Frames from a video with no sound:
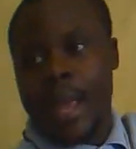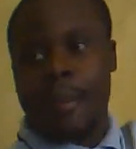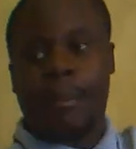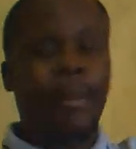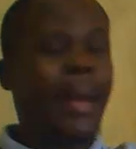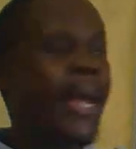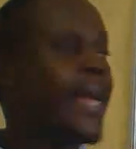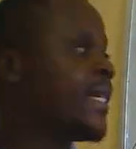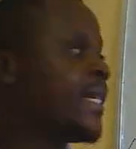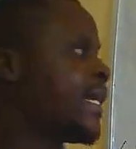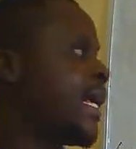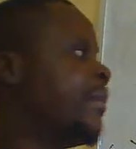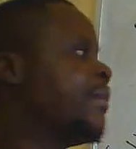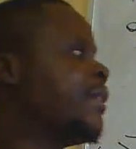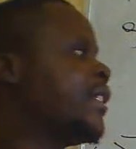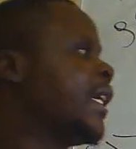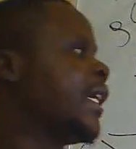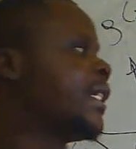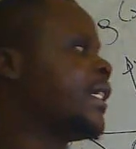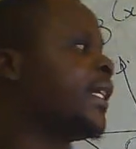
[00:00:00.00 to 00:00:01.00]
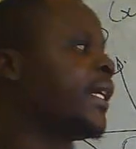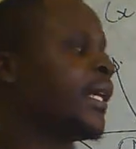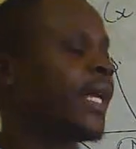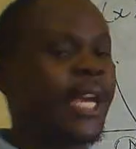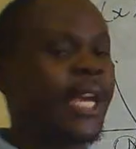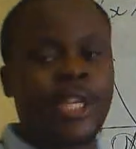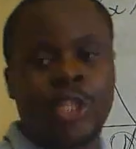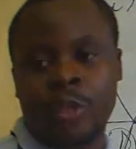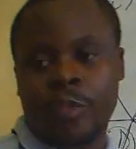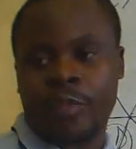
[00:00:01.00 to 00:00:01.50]
by subtracting
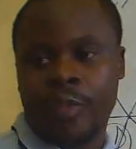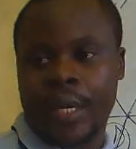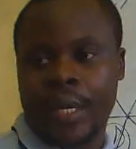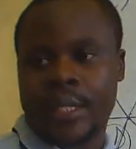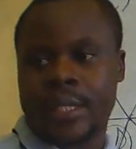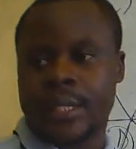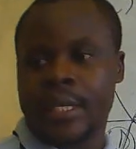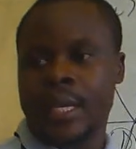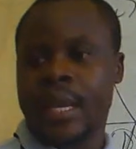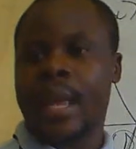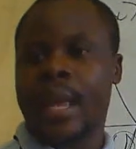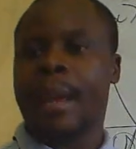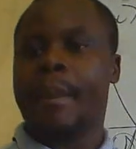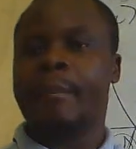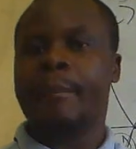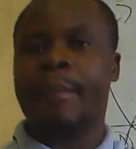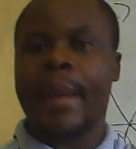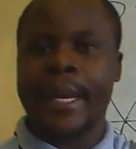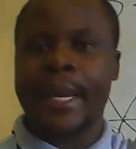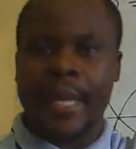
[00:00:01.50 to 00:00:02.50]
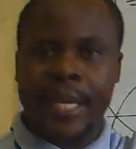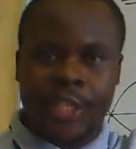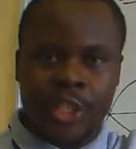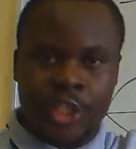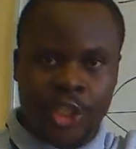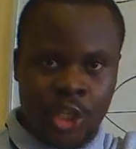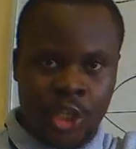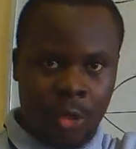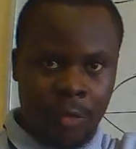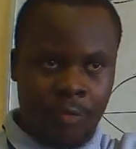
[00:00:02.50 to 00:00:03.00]
h of x
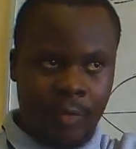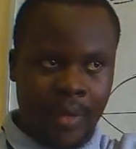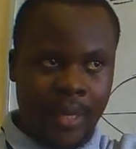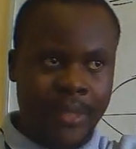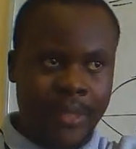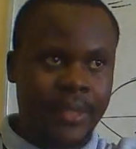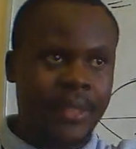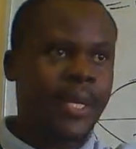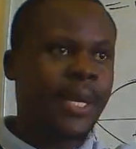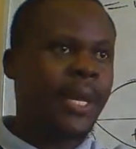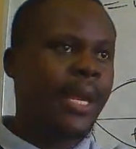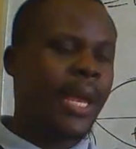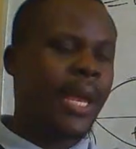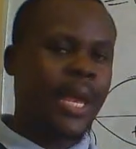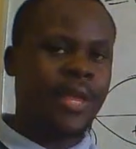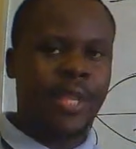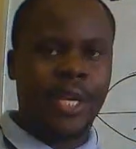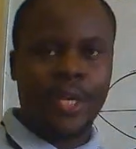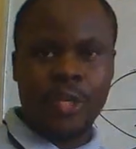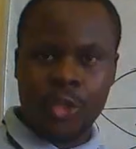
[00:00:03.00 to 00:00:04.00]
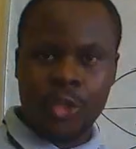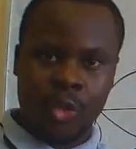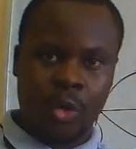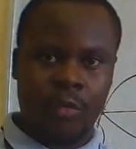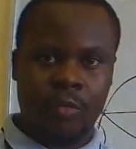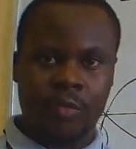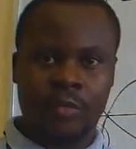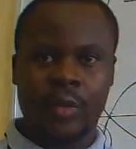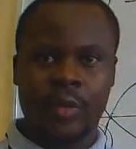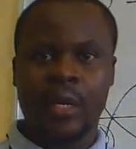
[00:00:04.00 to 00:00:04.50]
minus g of x and then solve.